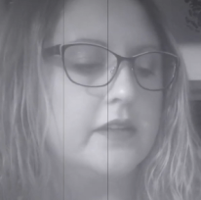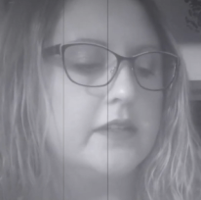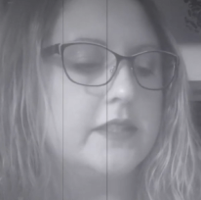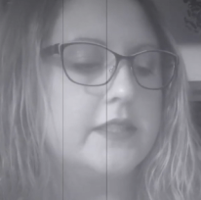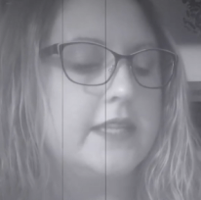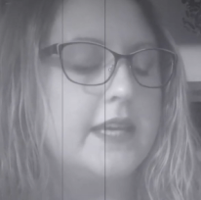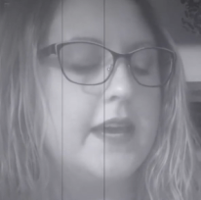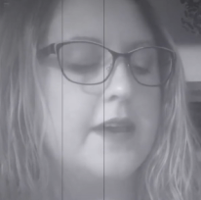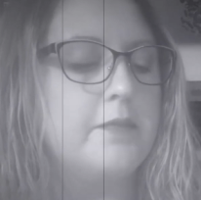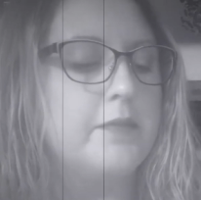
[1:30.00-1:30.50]

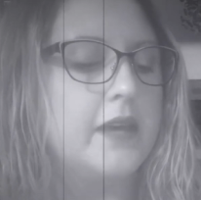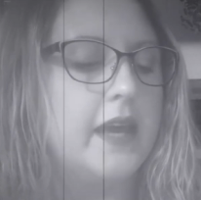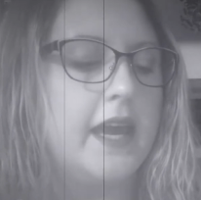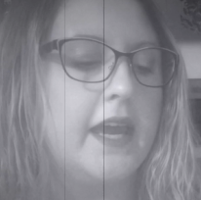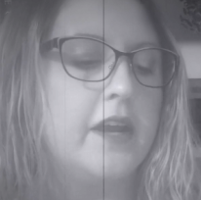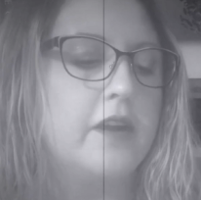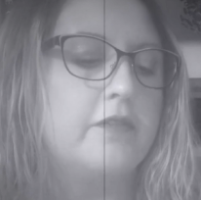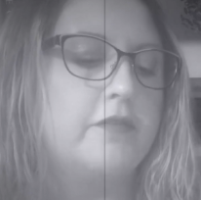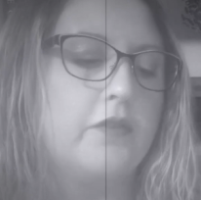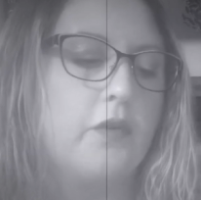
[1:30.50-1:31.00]
Tim
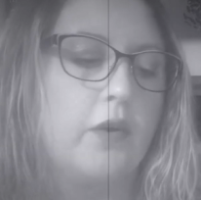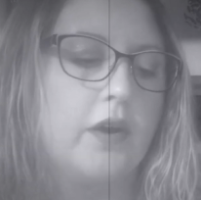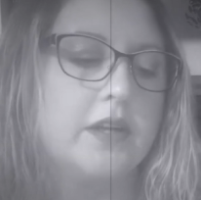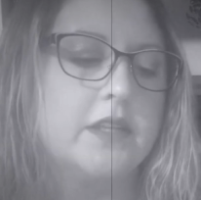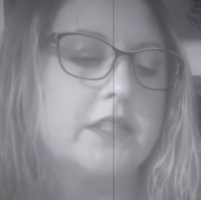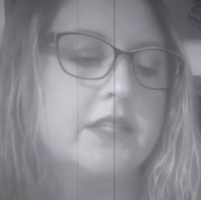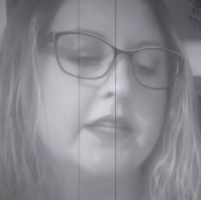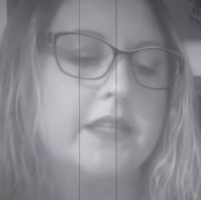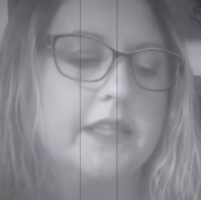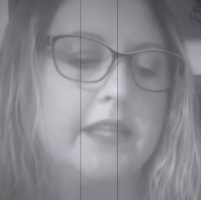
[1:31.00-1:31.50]
can't
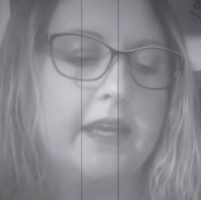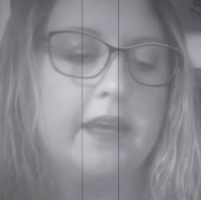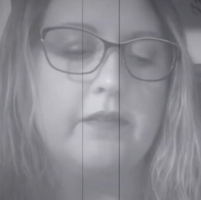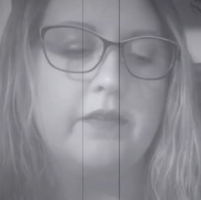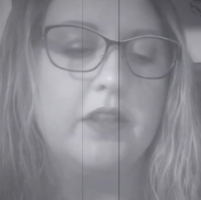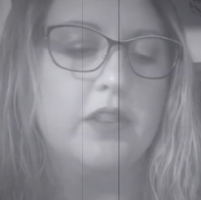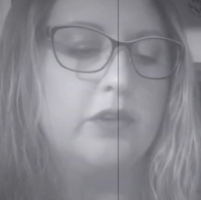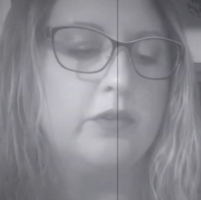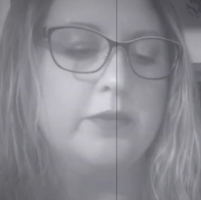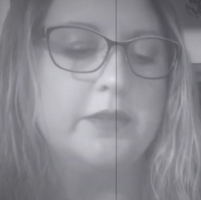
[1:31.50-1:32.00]
afford to leave
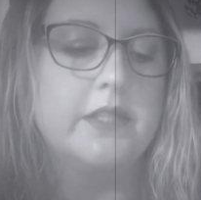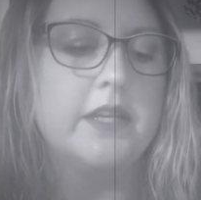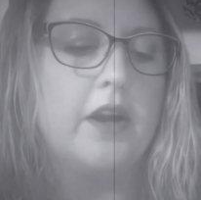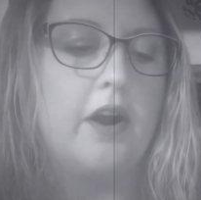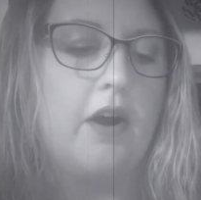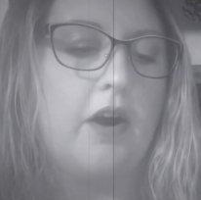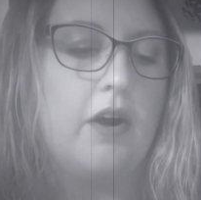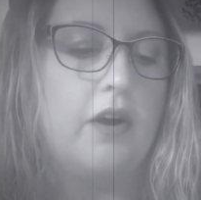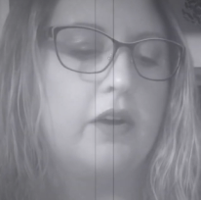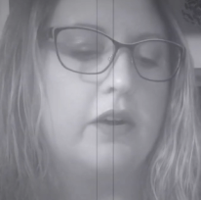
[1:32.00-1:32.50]
and lose it
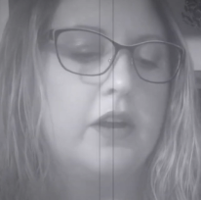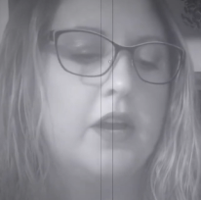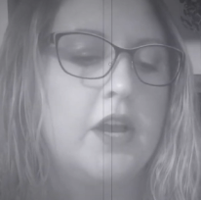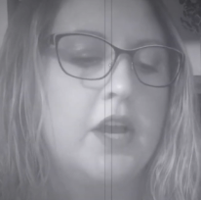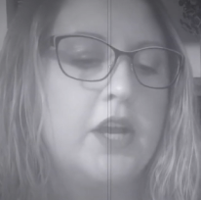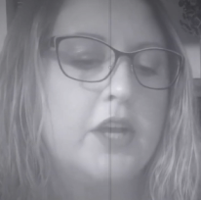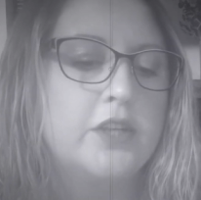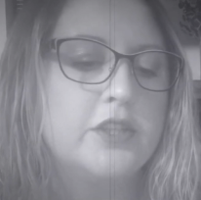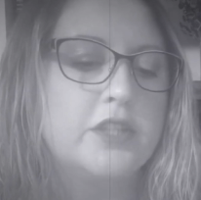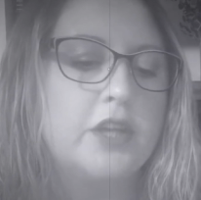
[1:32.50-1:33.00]
all,
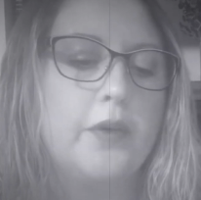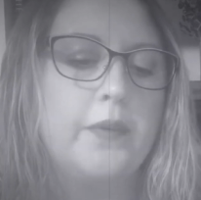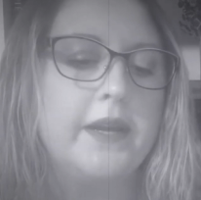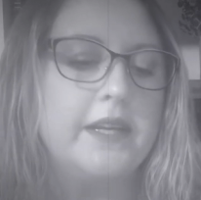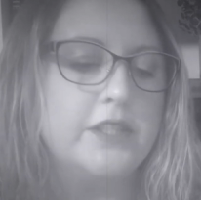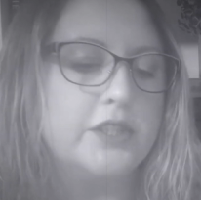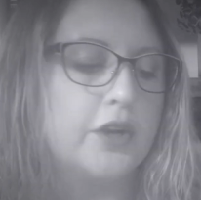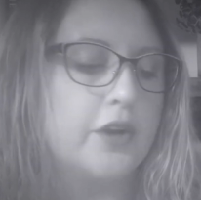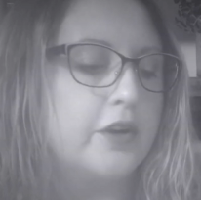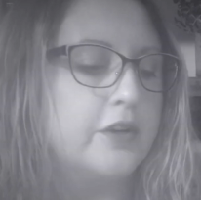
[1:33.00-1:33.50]
so
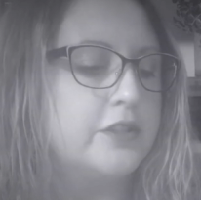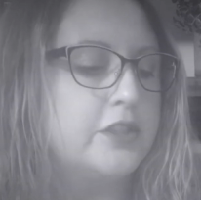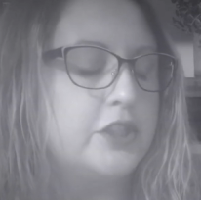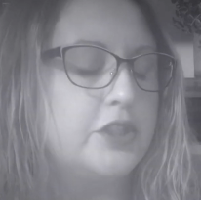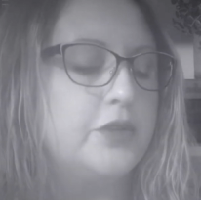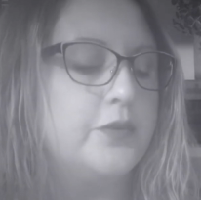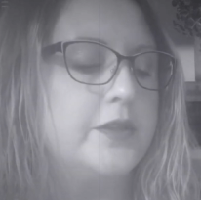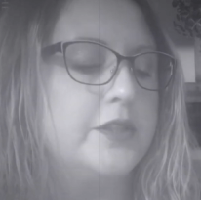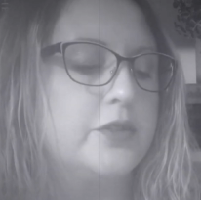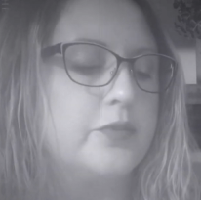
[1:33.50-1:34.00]
he turns
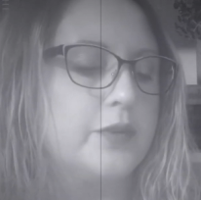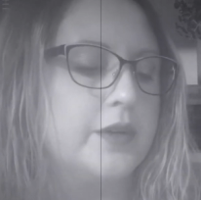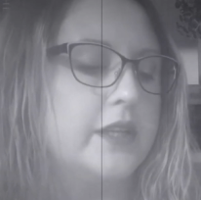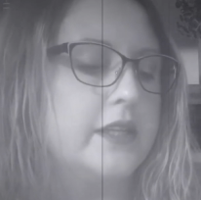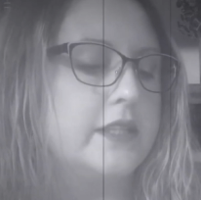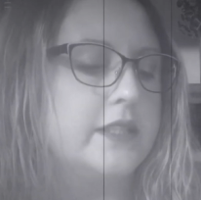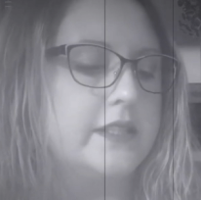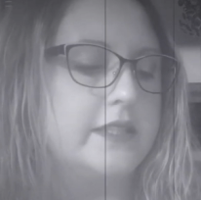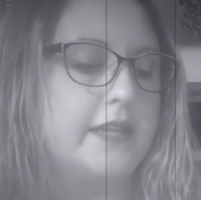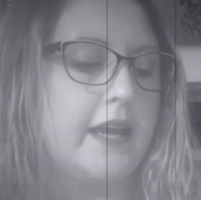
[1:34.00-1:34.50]
to his
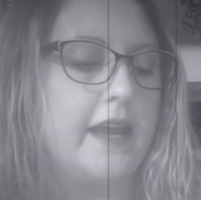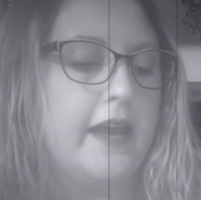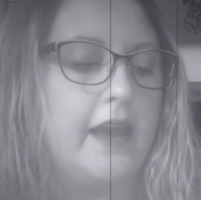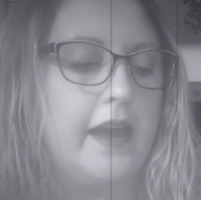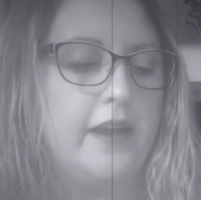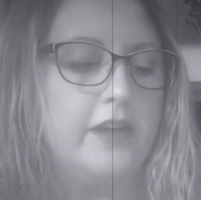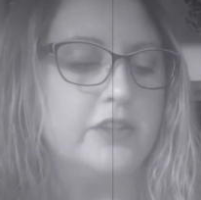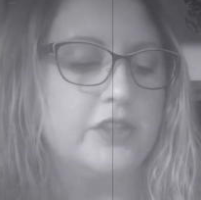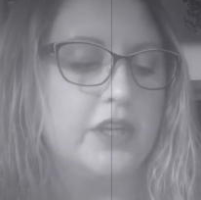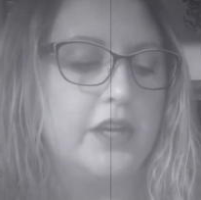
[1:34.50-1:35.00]
real estate
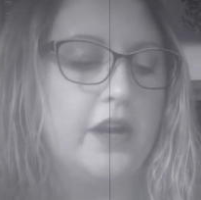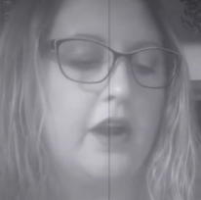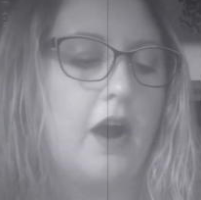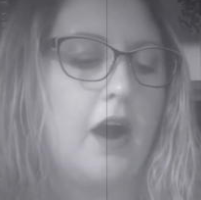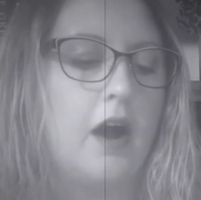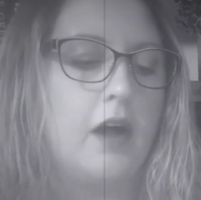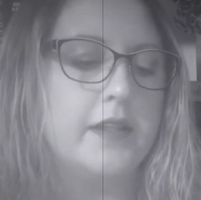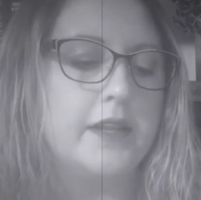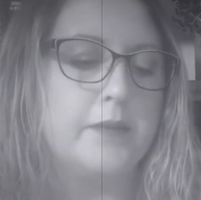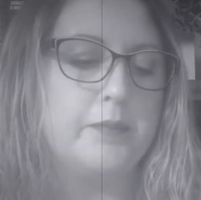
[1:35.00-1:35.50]
agent,
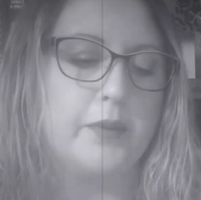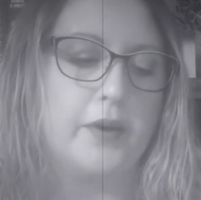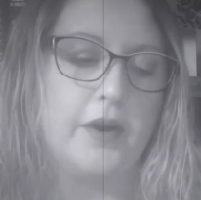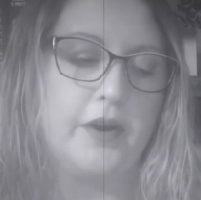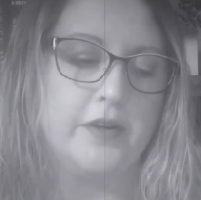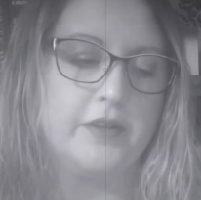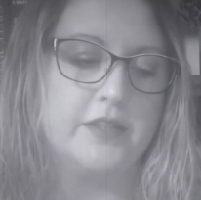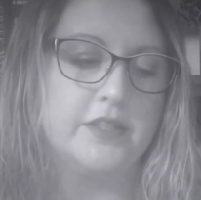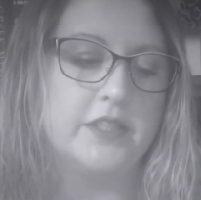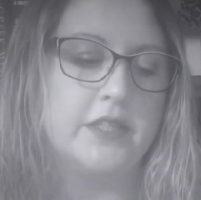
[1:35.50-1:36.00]
Holly
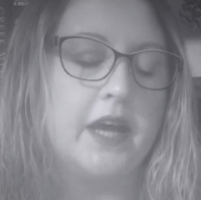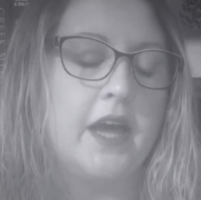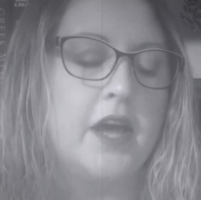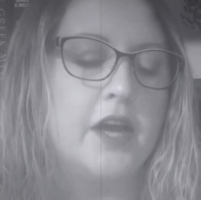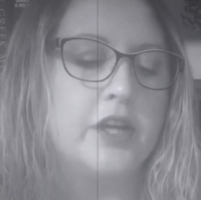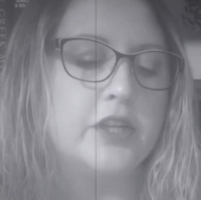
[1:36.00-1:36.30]
Burns,